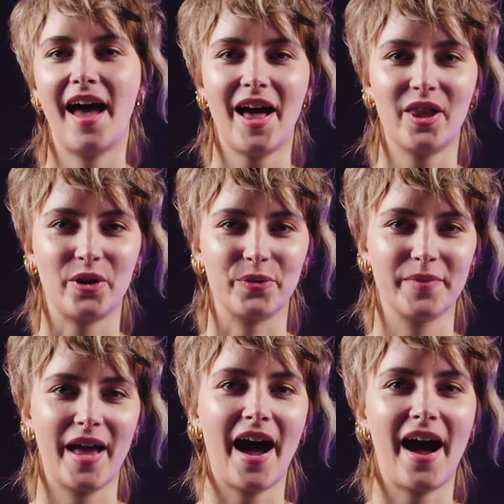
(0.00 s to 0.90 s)
Hello,
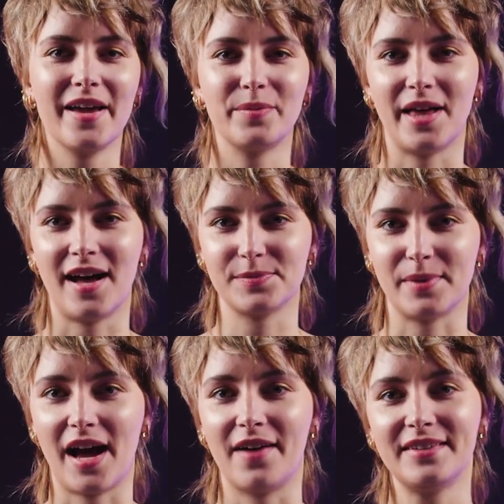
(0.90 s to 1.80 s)
I am
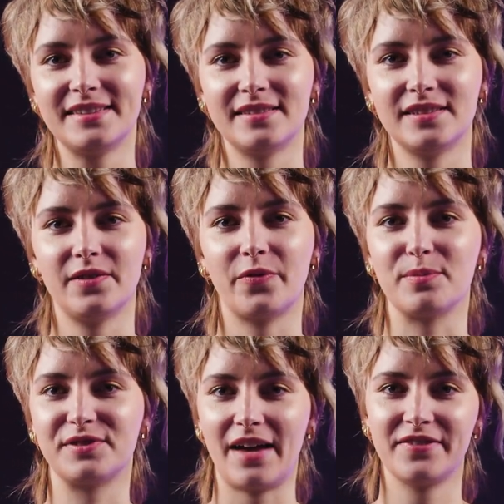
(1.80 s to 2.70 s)
Lasma, a physicist from
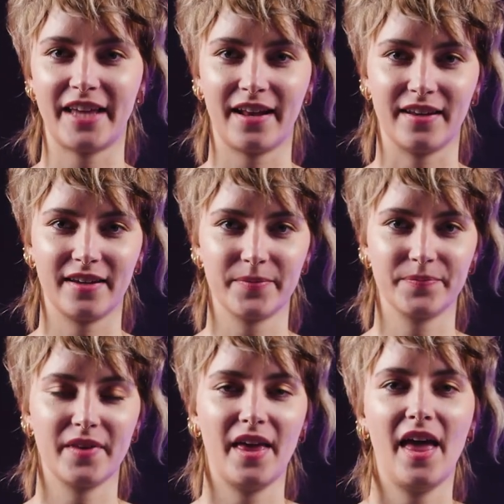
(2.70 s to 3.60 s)
SAF Technica,
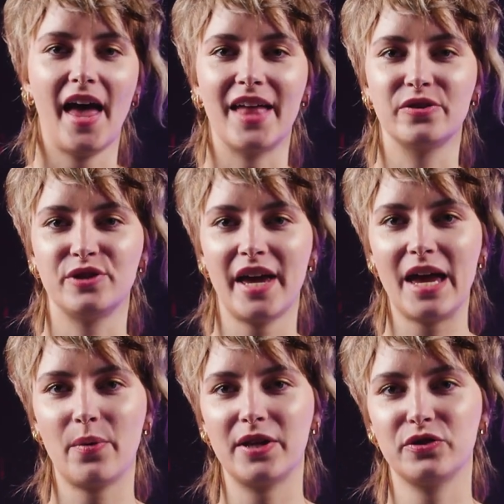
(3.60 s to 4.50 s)
and
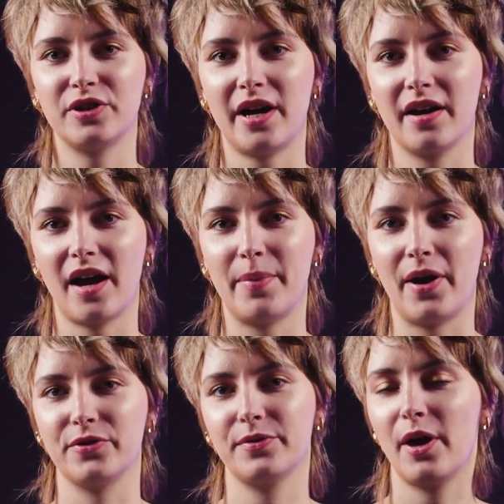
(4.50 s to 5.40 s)
today I want to talk
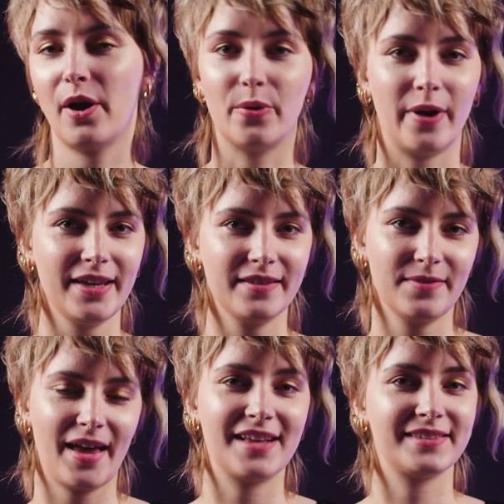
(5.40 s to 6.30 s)
about
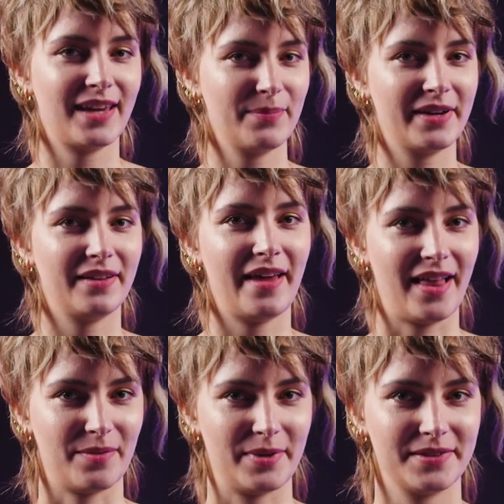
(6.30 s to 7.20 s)
radon as a chemical
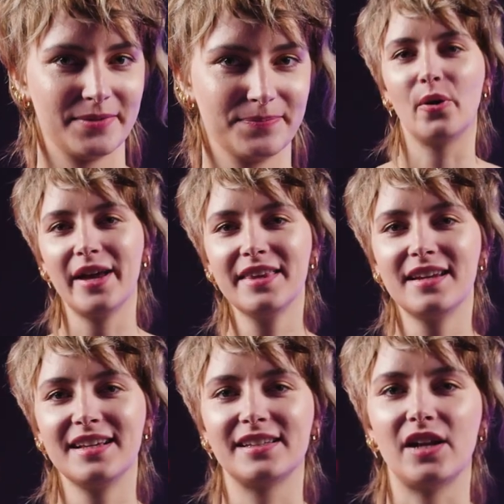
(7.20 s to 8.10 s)
element.
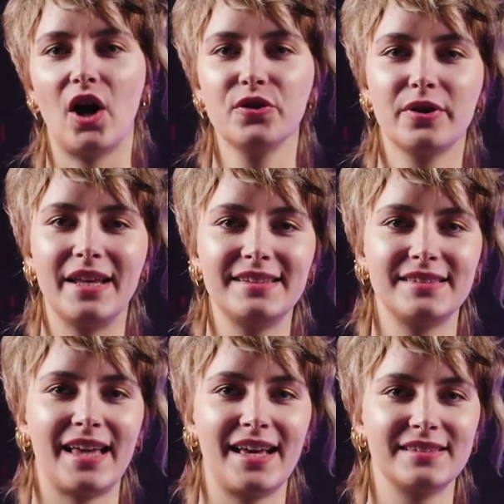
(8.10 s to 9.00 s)
Radon is an
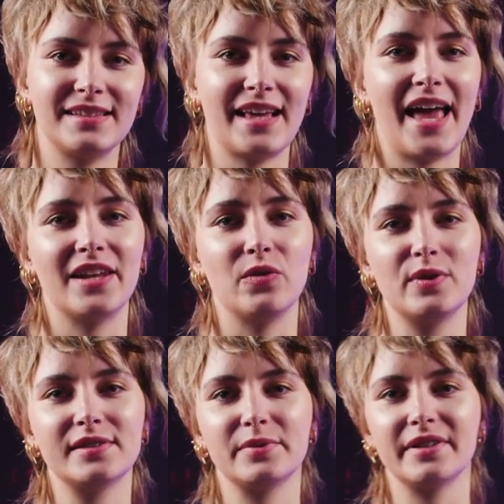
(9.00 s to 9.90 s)
odorless, tasteless and
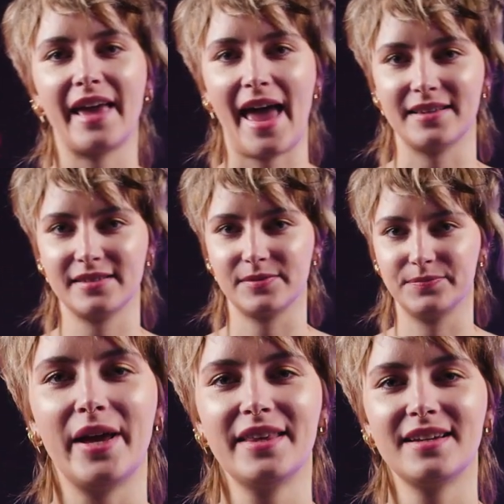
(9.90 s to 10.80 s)
invisible gas.
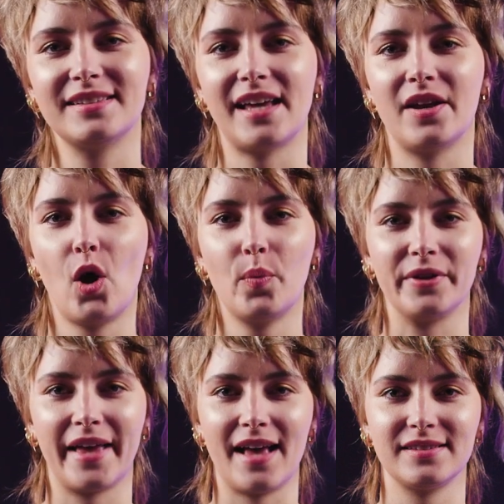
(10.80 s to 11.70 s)
Radon is a
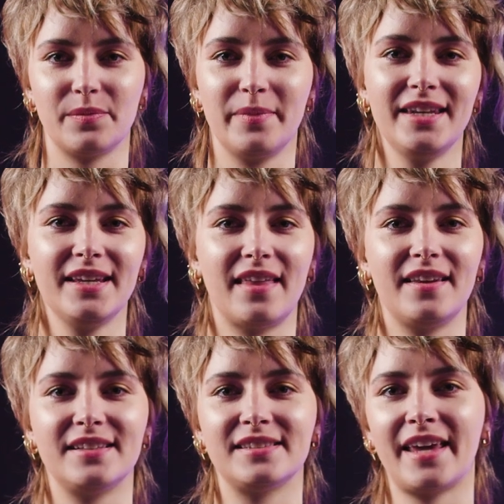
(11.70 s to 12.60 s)
noble gas, meaning that
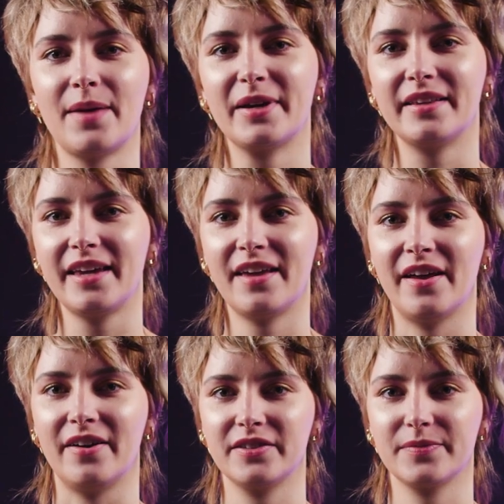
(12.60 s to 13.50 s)
it is chemically
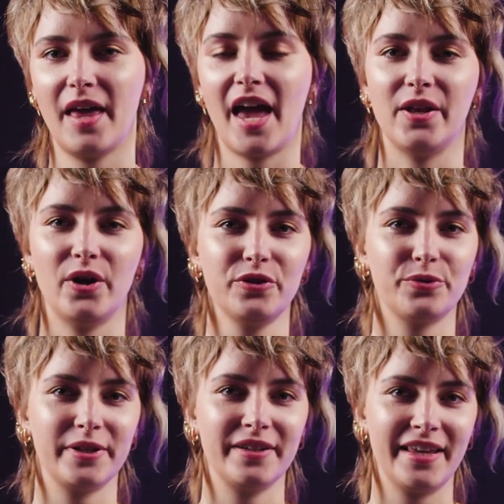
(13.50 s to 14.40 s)
inert and not
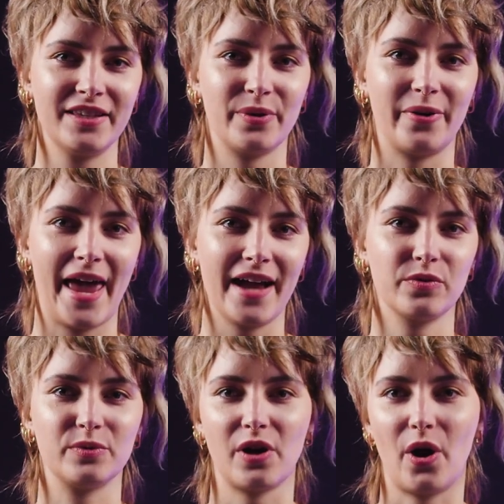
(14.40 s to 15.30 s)
readily to
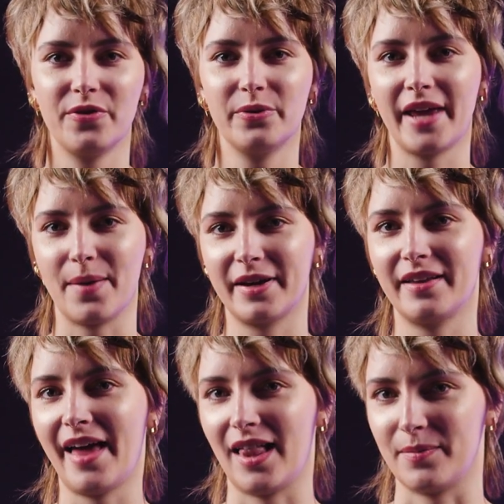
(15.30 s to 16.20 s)
react with other
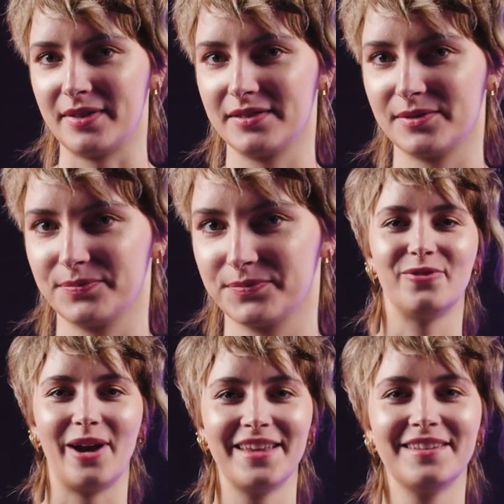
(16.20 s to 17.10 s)
chemical elements.
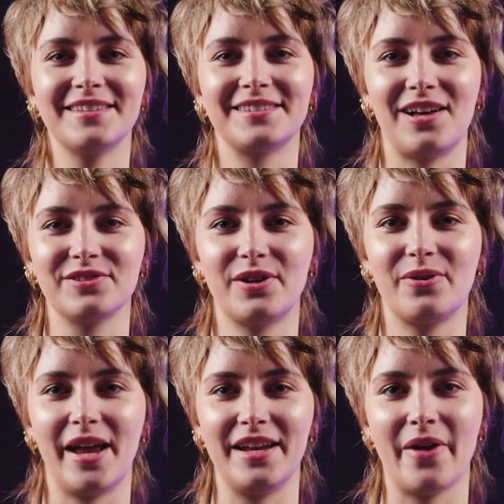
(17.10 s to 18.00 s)
Radon is also
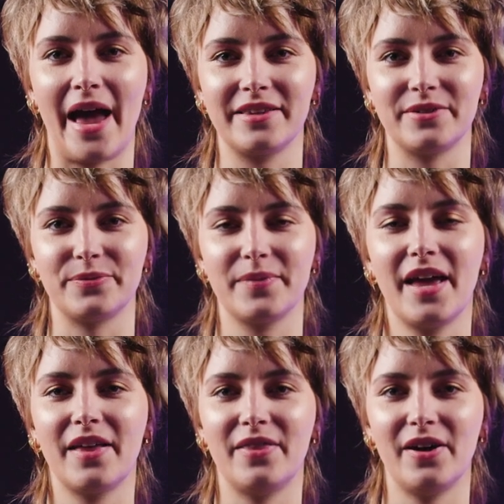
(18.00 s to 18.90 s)
radioactive,
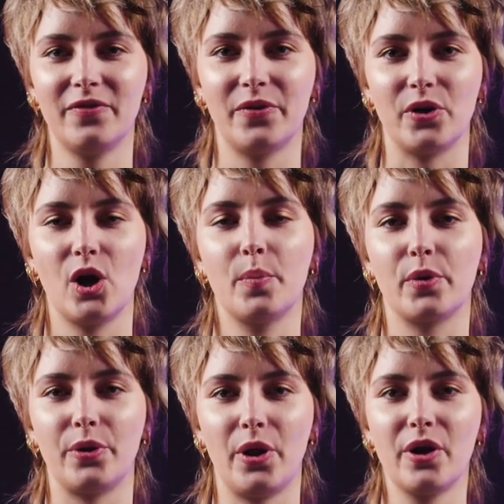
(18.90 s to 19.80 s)
therefore
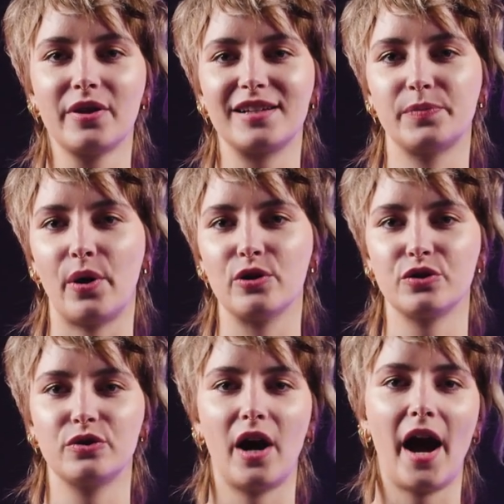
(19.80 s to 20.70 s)
prolonged
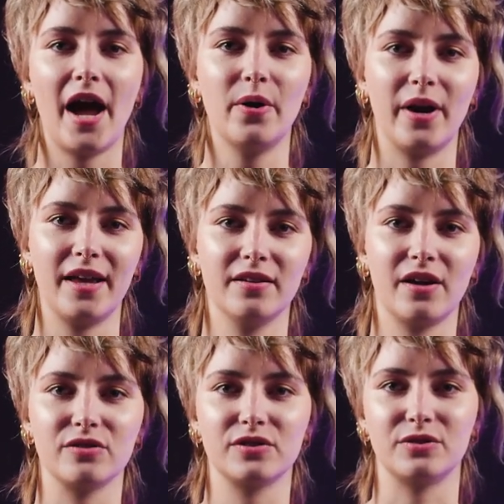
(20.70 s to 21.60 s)
exposure to higher radon
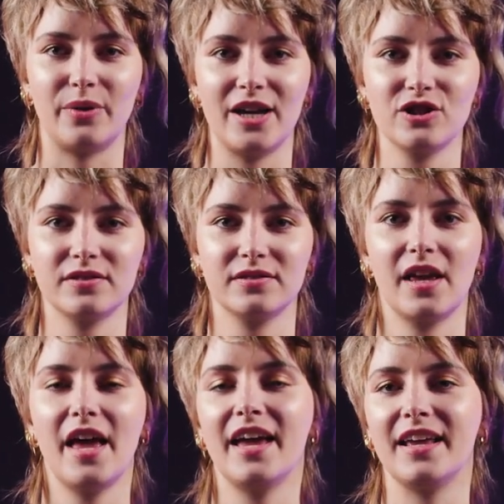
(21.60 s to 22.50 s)
concentrations
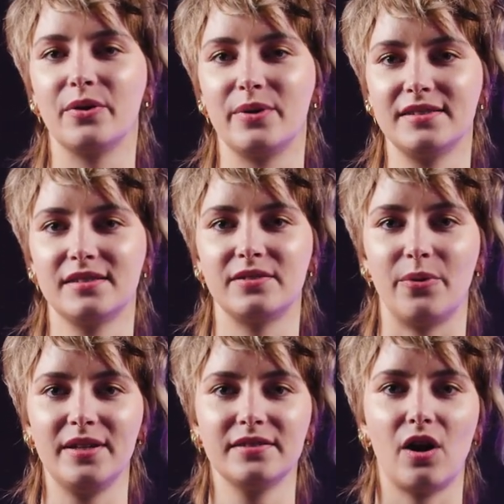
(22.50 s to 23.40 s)
increases the
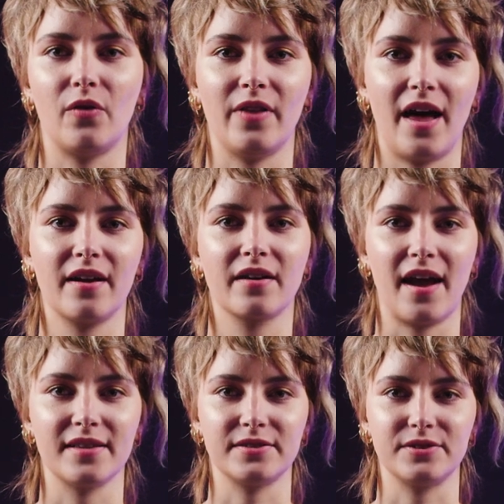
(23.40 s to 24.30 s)
risk of lung
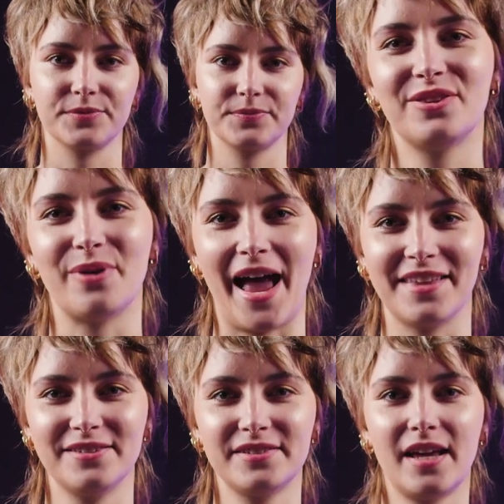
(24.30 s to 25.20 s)
cancer. To
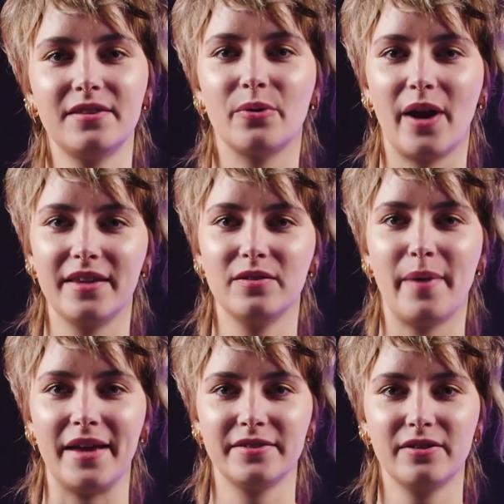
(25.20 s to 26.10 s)
understand radon
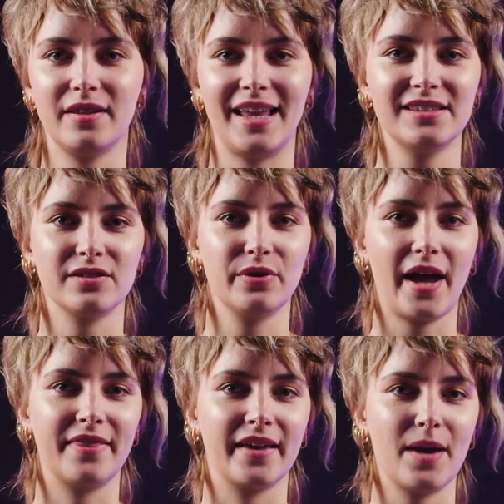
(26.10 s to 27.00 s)
better, let's look
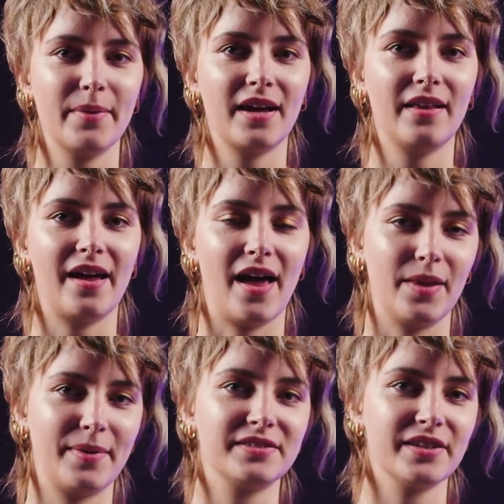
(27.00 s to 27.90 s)
at the chemical
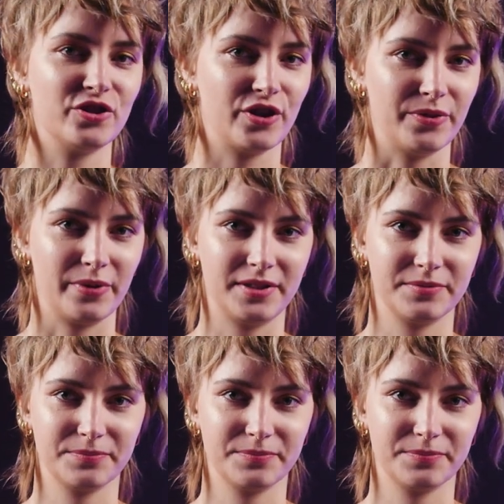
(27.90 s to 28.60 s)
elements in general.